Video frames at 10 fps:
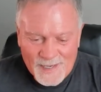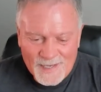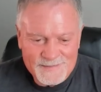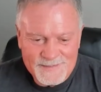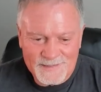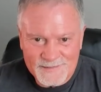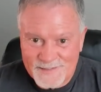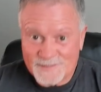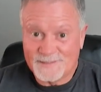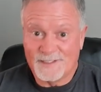uh, j-
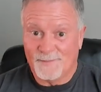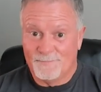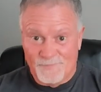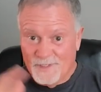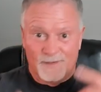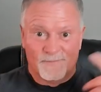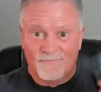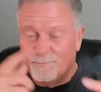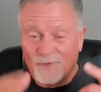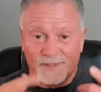just to
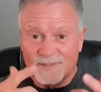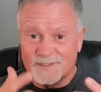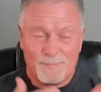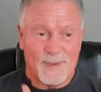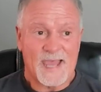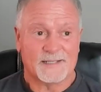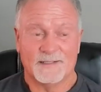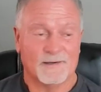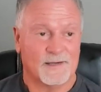bring this back. Uh,